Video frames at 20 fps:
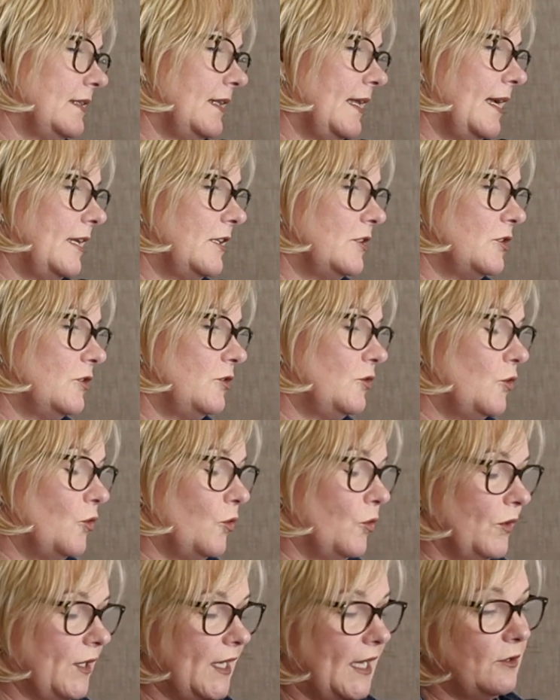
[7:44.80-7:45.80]
allow
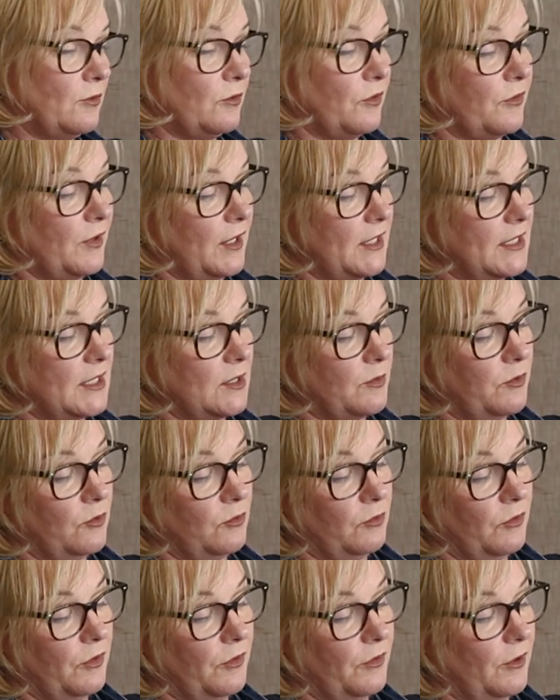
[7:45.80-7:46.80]
your needle threads to
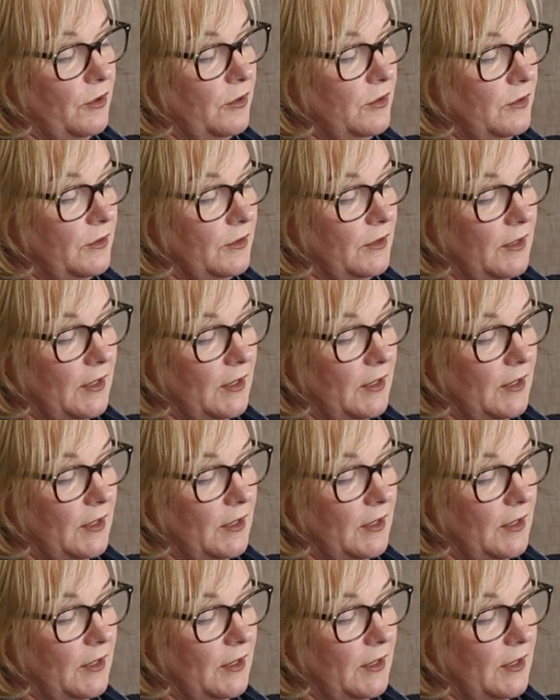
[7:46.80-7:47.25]
pull through.